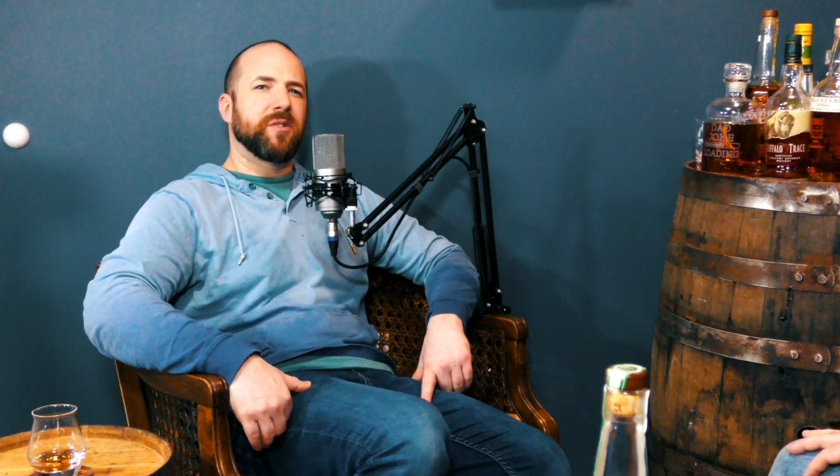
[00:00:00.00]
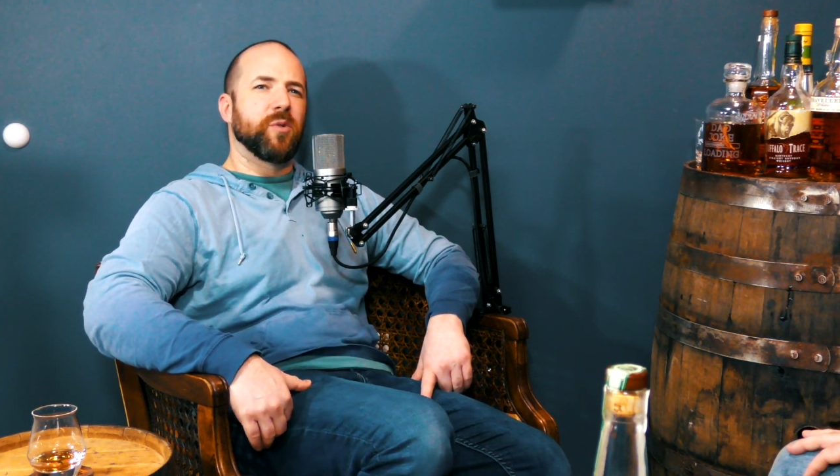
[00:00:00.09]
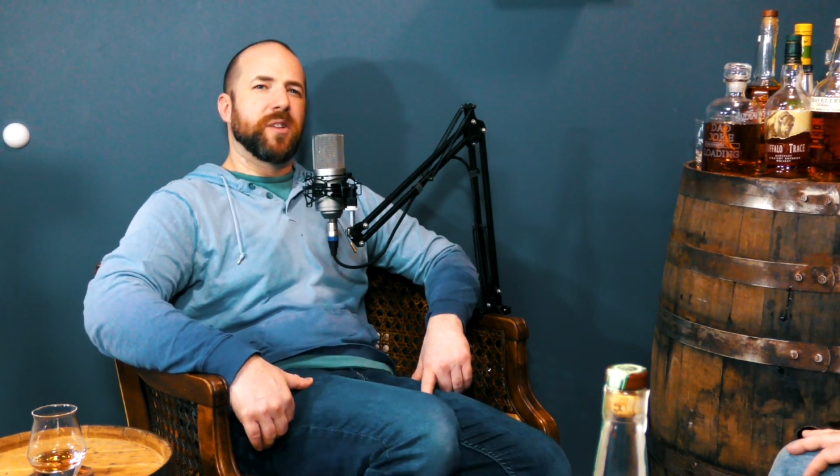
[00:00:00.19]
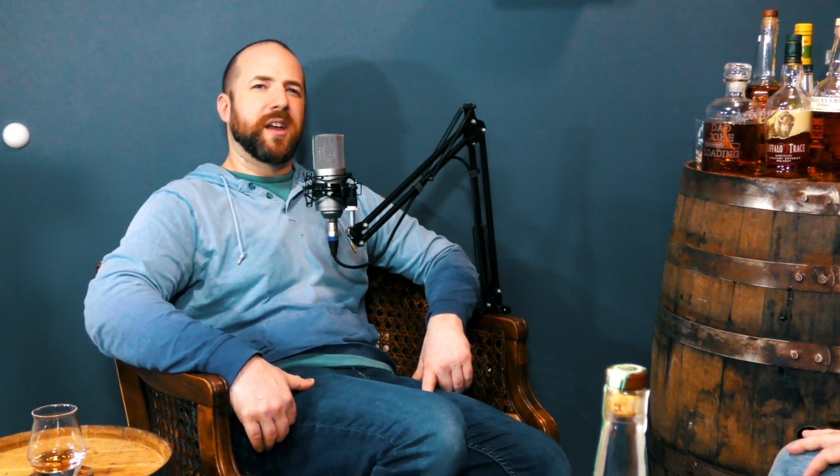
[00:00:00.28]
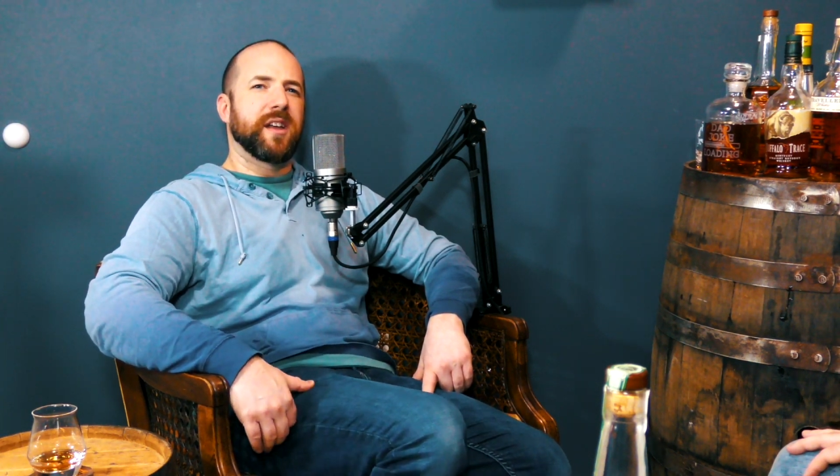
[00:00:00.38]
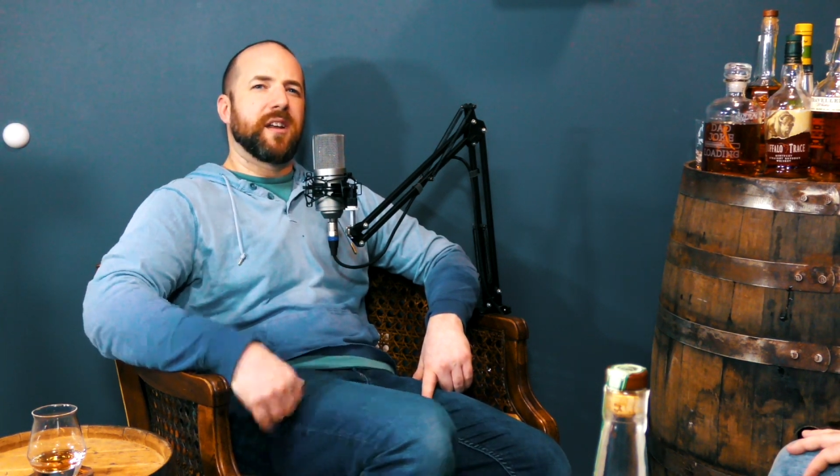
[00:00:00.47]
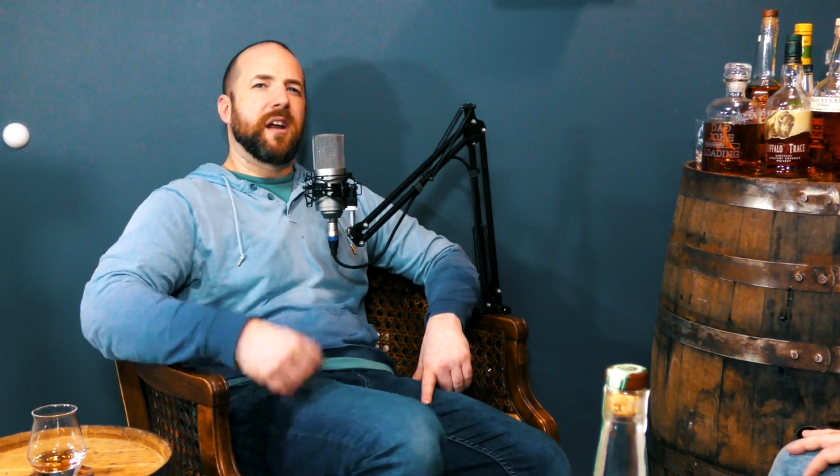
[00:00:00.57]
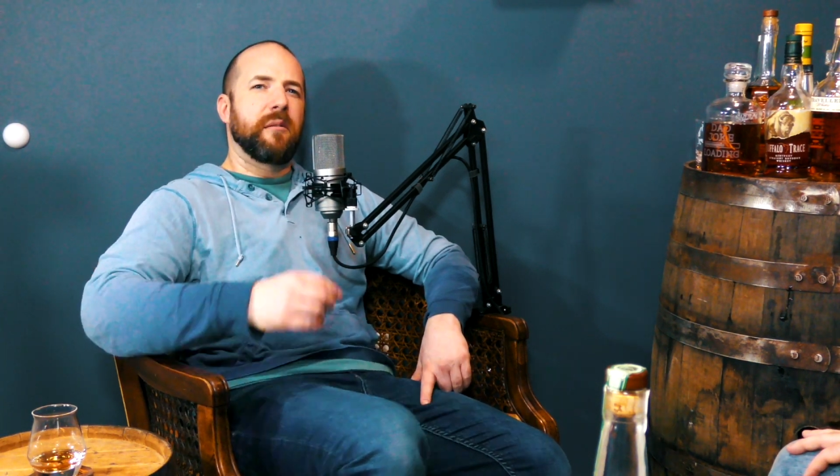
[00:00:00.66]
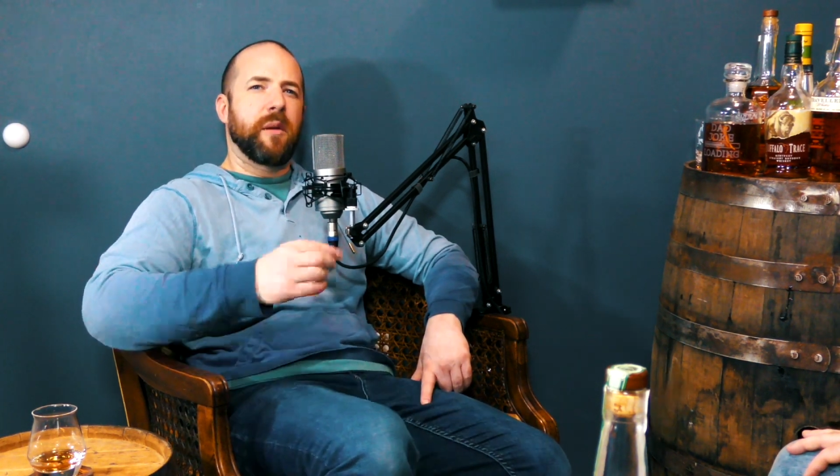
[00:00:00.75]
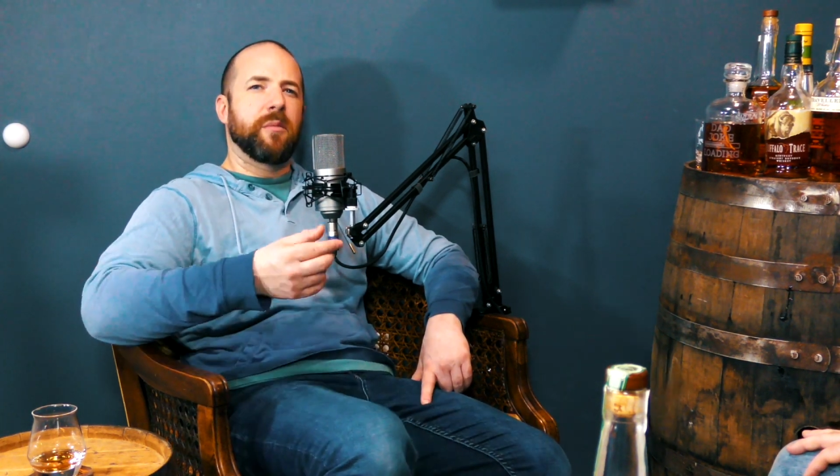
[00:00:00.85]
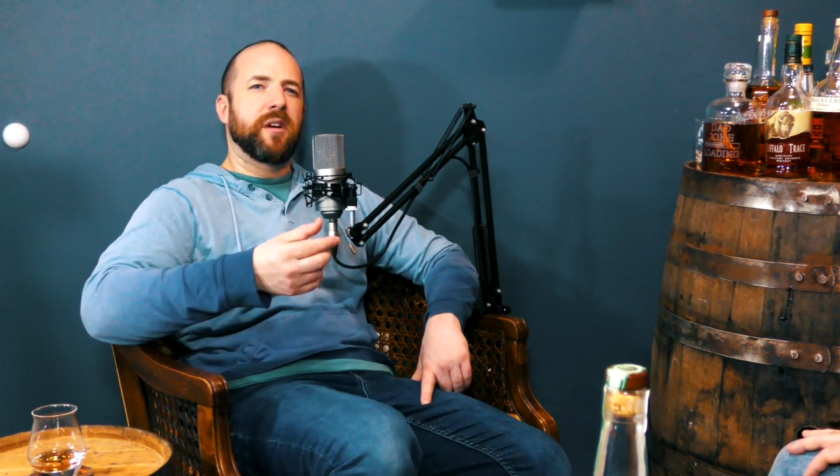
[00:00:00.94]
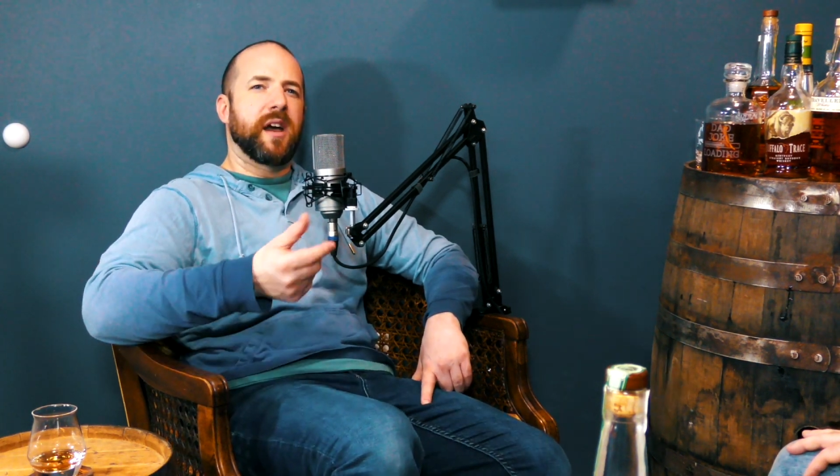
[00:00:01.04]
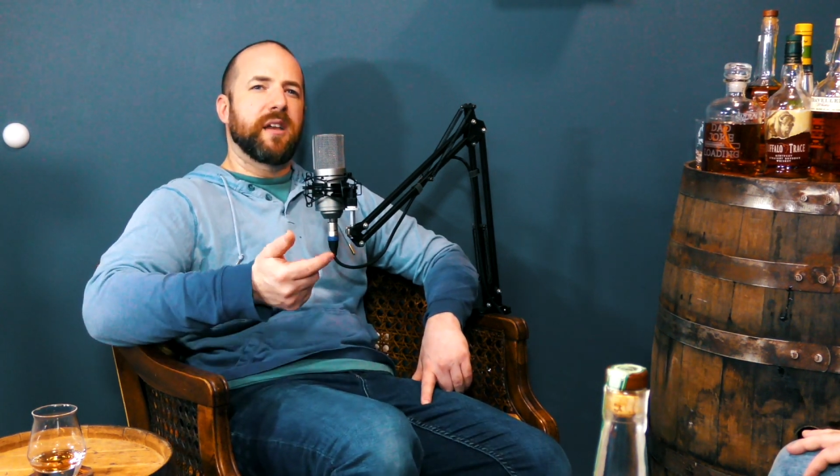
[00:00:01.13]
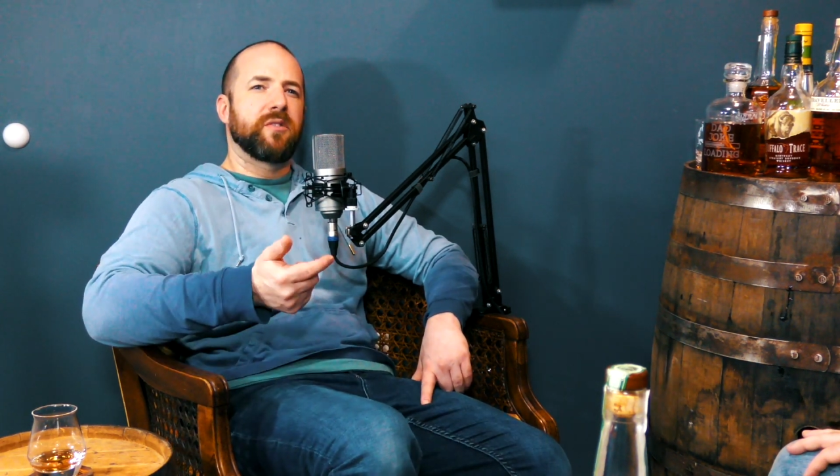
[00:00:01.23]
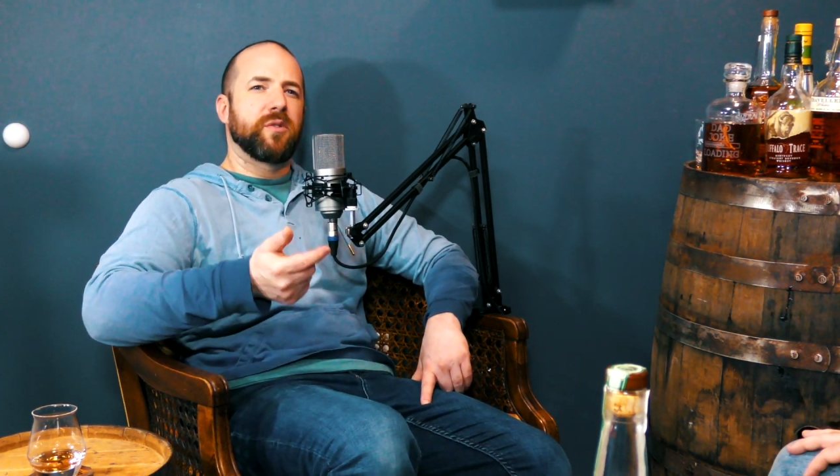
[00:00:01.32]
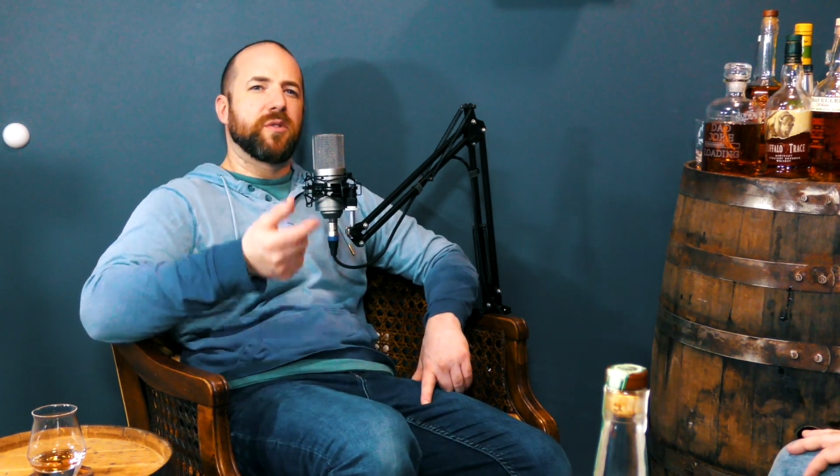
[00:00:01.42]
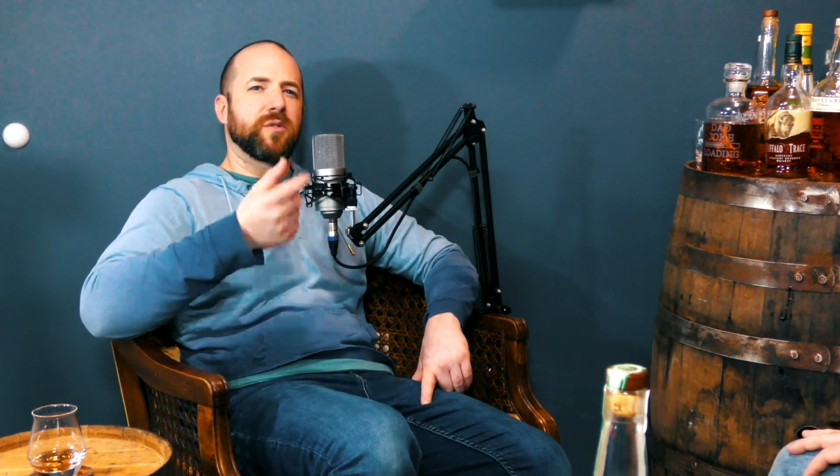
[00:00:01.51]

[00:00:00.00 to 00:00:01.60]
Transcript: Or like, I remember in high school,